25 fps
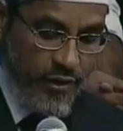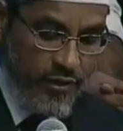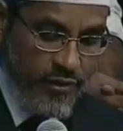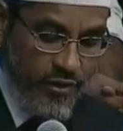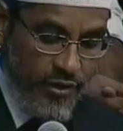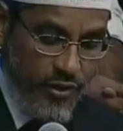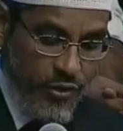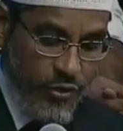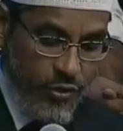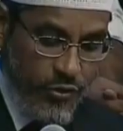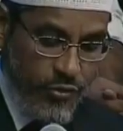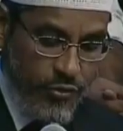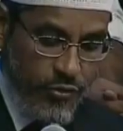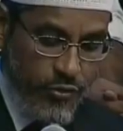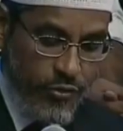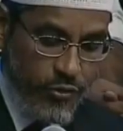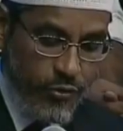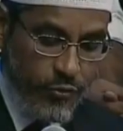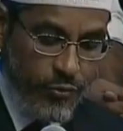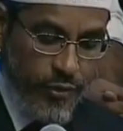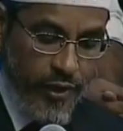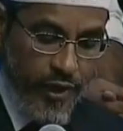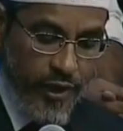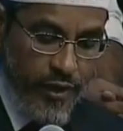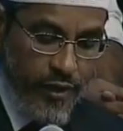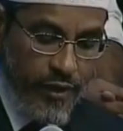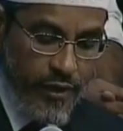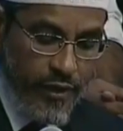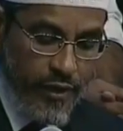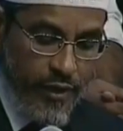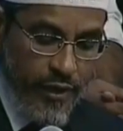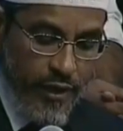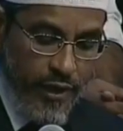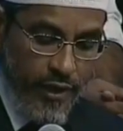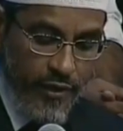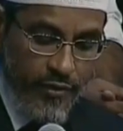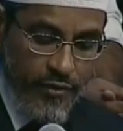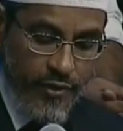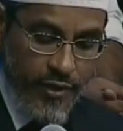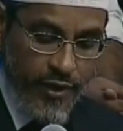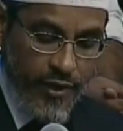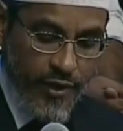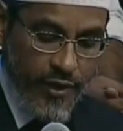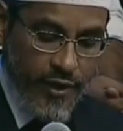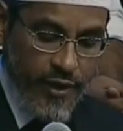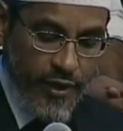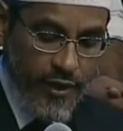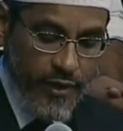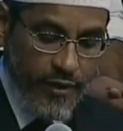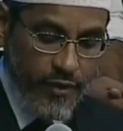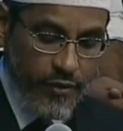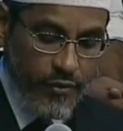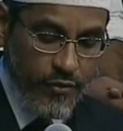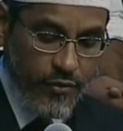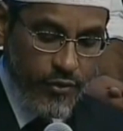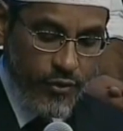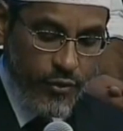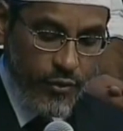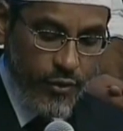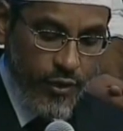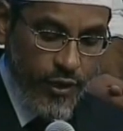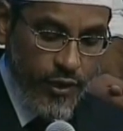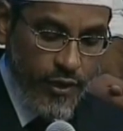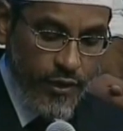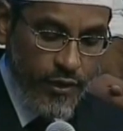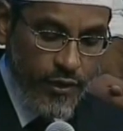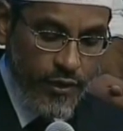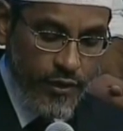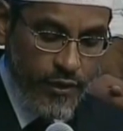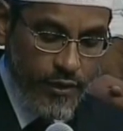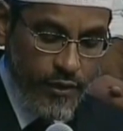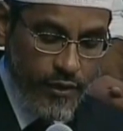this issue, you bring SRK, Soha,